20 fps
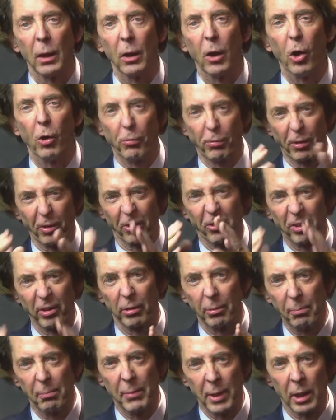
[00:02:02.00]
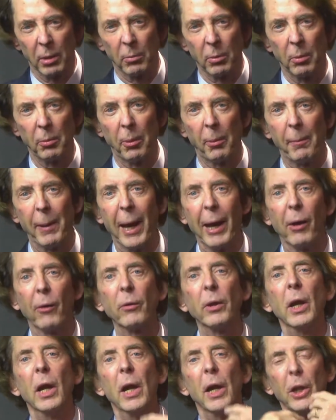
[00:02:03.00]
over a certain minimum
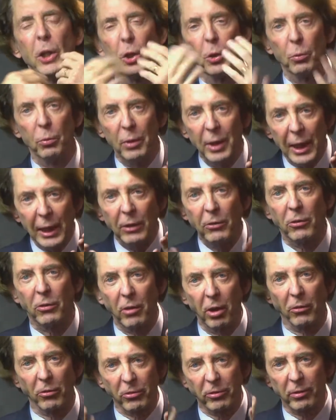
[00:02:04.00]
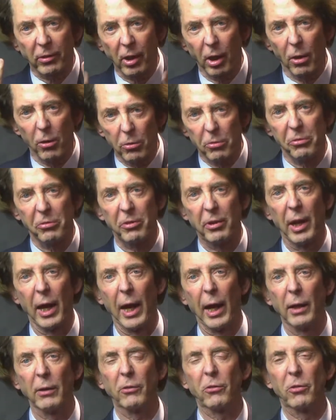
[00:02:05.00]
amount, you need to disclose
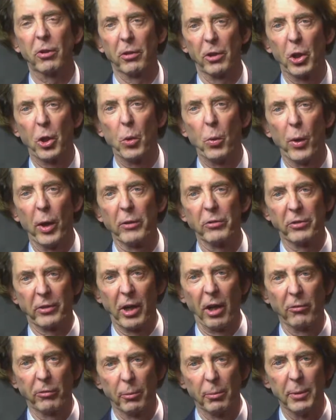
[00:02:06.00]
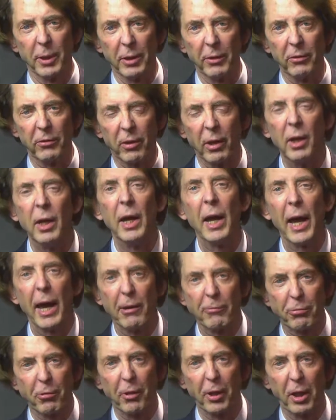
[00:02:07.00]
that to the US government
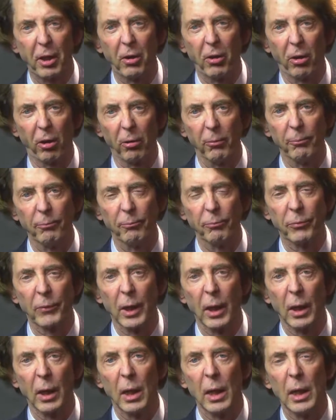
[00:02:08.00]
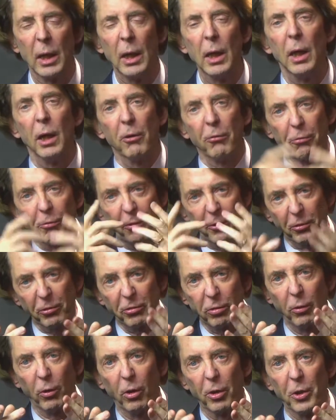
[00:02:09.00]
every year. First
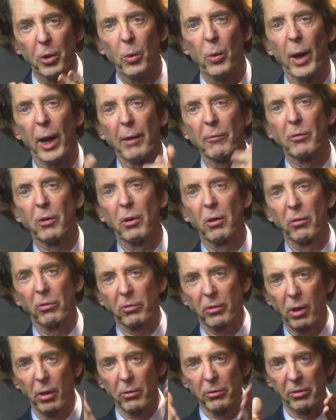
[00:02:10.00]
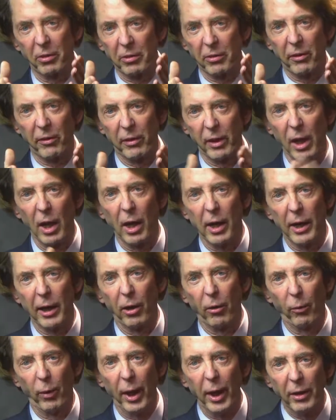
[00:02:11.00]
of all, you have to disclose it to the
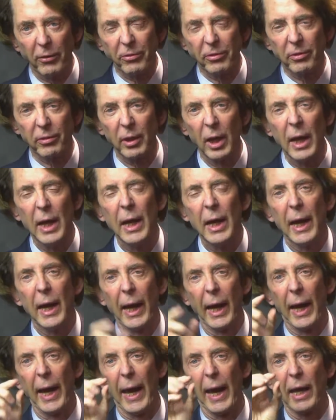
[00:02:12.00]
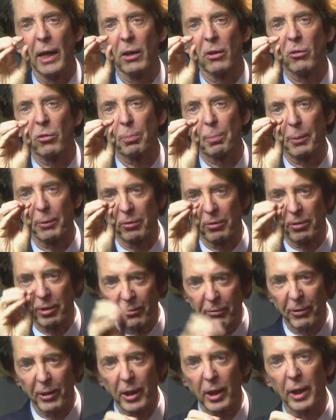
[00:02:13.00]
IRS, and
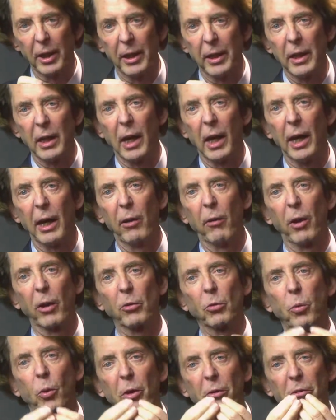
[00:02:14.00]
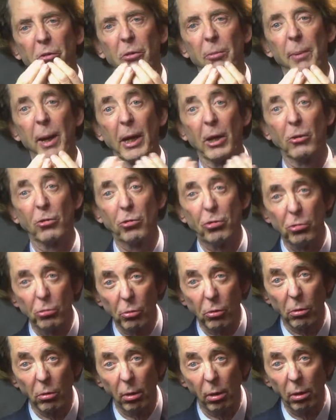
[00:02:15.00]
specifically the IRS wants to make
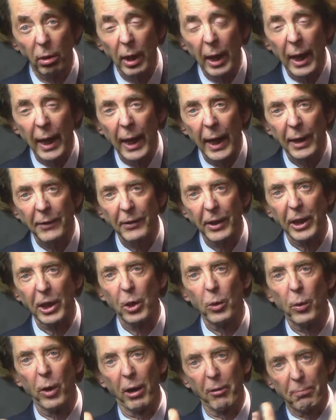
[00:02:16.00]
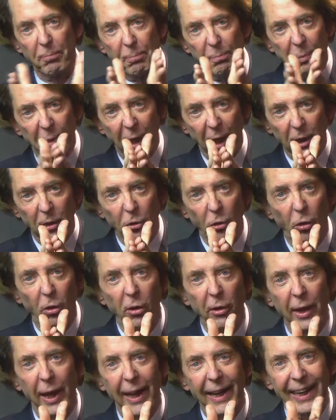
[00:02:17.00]
sure that you have picked
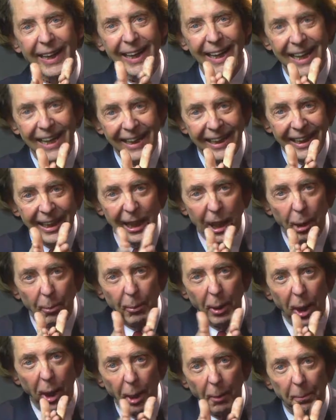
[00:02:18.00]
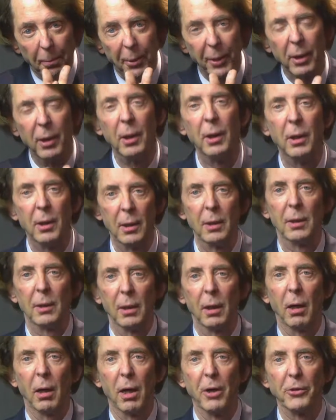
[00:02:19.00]
all that income up
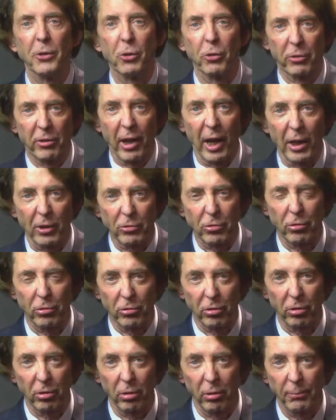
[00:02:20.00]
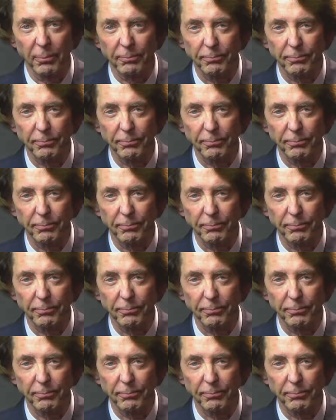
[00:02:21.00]
on your tax return.